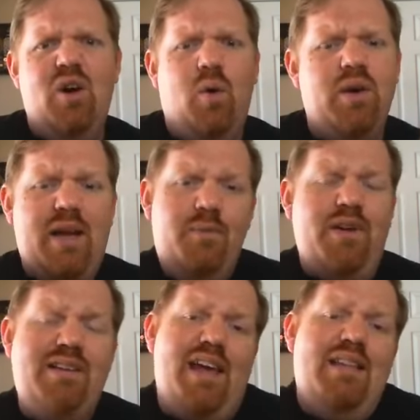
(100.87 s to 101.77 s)
or can
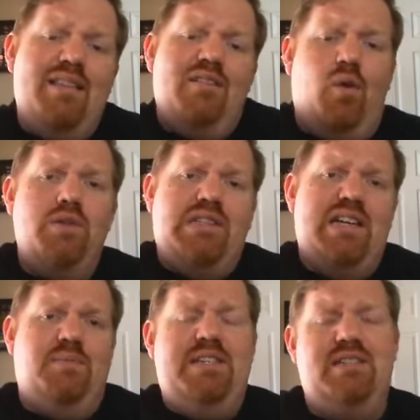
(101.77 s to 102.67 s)
we take this Old
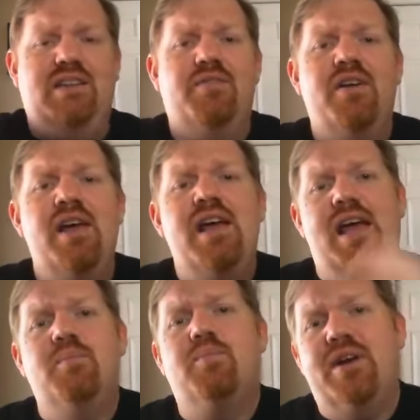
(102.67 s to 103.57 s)
Testament stuff
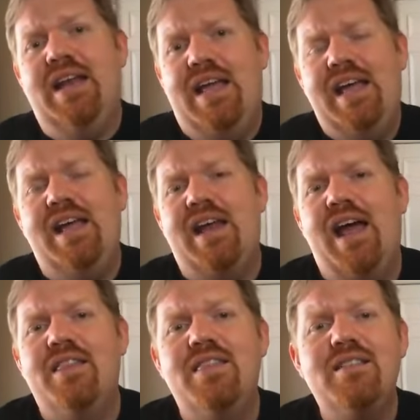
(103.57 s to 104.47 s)
and bring it in?
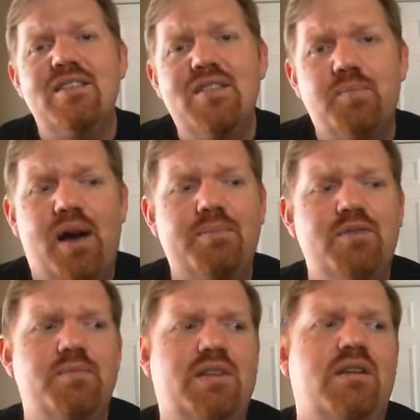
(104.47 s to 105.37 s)
And this is the
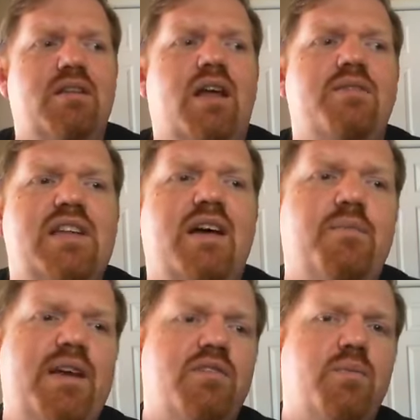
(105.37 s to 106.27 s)
problem that a lot of us have,
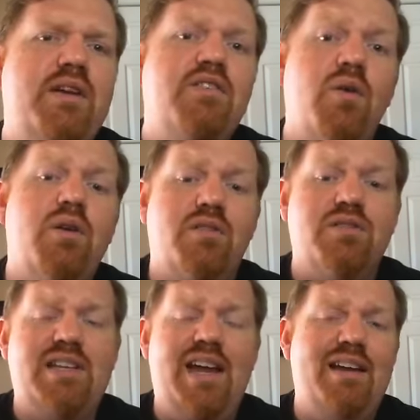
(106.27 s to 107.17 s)
because we don't
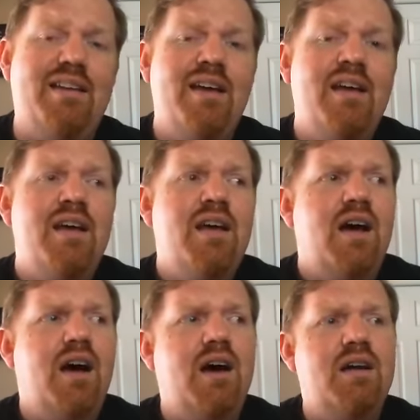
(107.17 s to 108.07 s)
understand
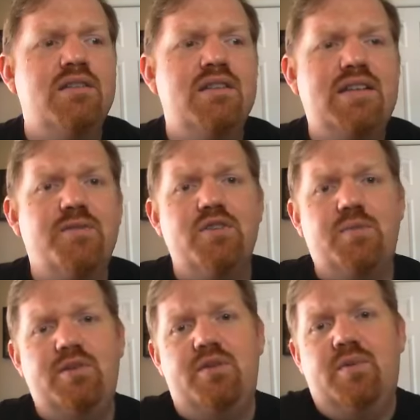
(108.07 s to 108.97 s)
the difference
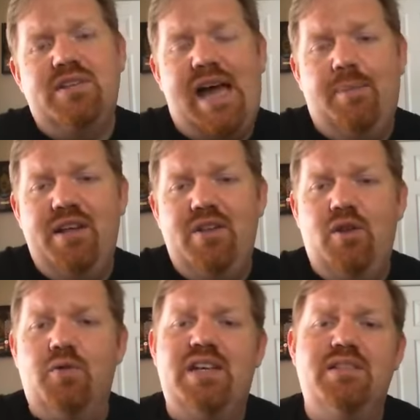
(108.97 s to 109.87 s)
between what's happening in
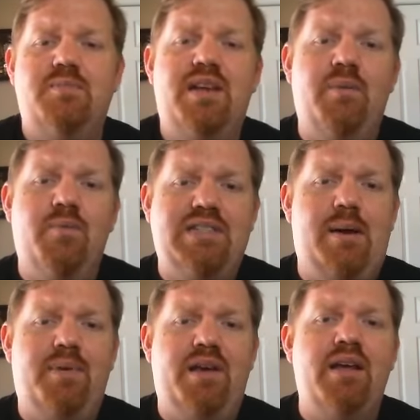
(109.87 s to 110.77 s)
the Old Testament and what's
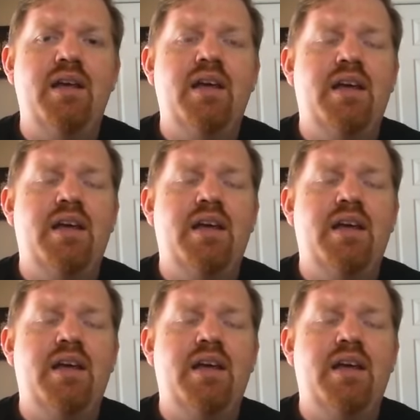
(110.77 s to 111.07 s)
happening